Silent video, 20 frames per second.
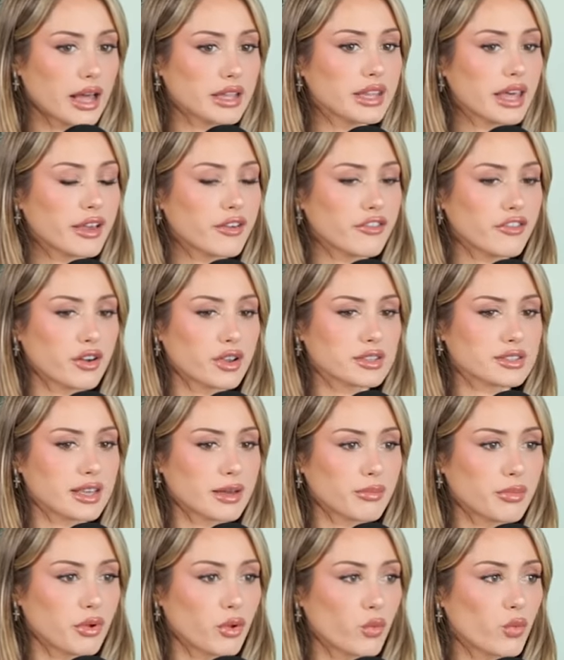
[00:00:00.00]
like for
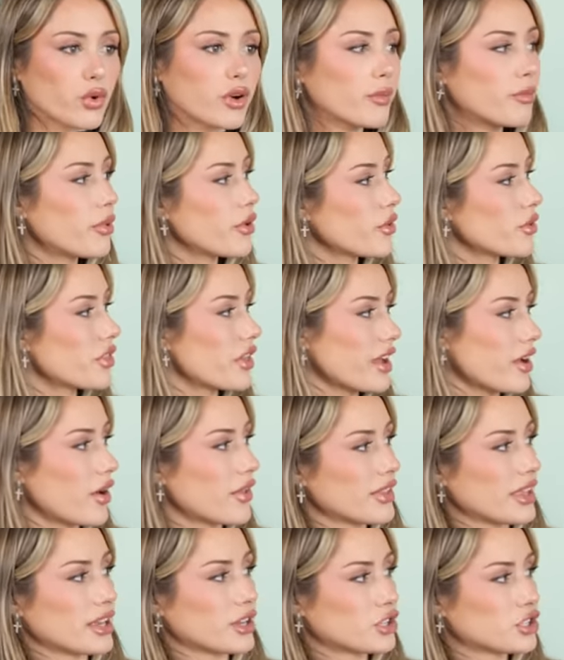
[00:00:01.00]
example we're both like
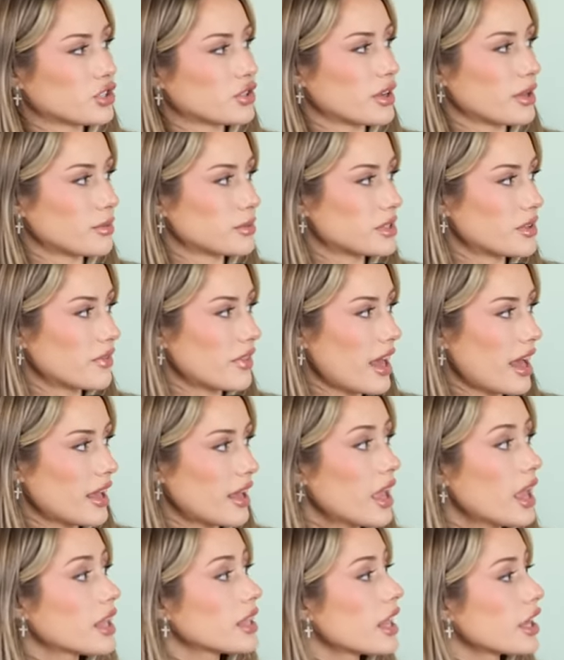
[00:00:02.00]
on the extremes of
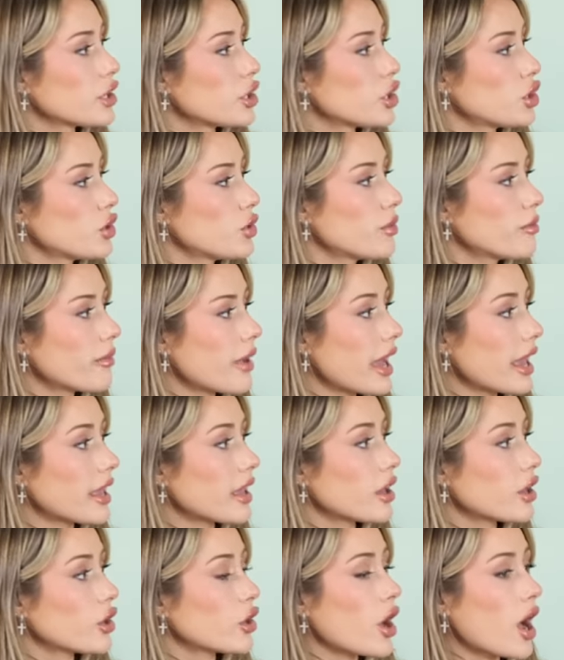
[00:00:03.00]
that like you
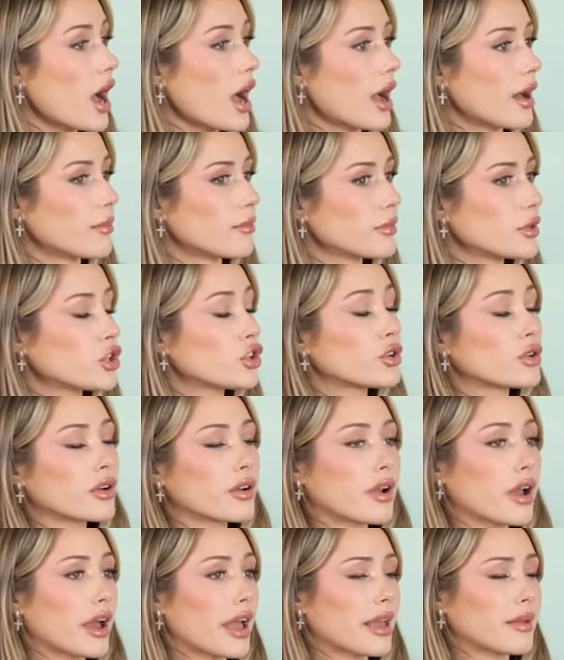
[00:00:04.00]
might um
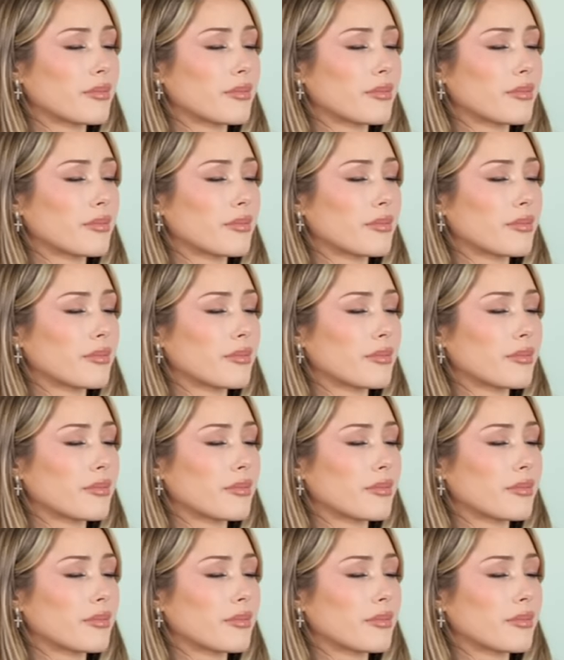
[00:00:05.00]
you're